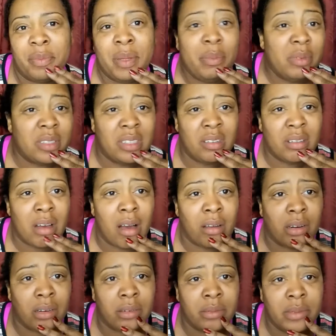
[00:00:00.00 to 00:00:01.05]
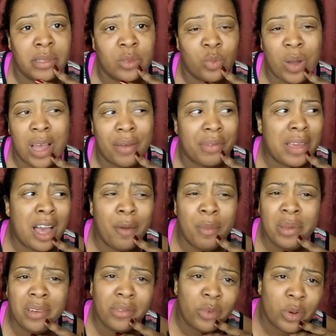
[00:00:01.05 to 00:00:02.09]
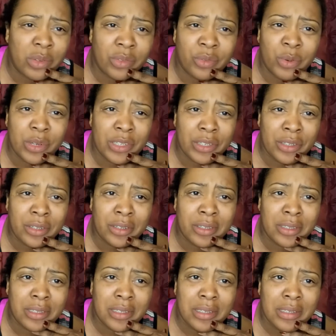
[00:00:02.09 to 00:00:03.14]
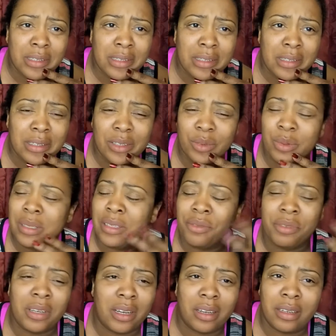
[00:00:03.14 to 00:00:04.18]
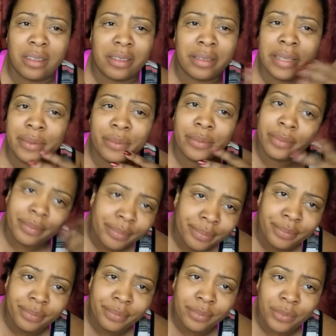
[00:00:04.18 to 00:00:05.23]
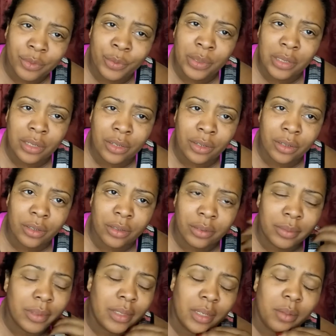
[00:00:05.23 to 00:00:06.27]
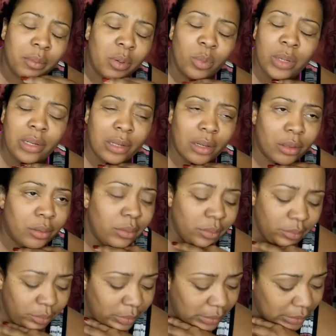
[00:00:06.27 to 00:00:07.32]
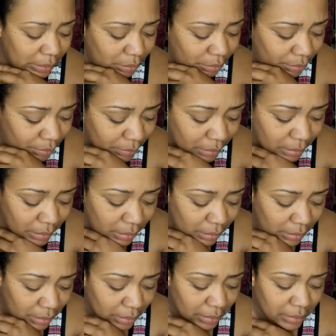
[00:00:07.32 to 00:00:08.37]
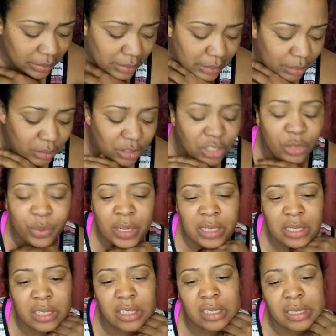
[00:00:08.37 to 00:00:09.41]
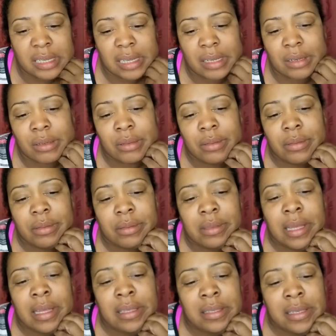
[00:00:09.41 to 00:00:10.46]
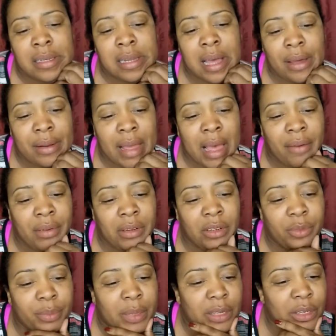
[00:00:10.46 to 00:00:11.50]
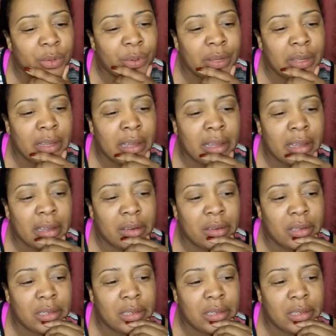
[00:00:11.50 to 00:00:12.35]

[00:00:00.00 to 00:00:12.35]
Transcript: people still call her his wife. Y'all been divorced for 4 years. What the fuck? Really, girl? But we know. So Sharice and Giselle, they sit down and have a little meet and greet at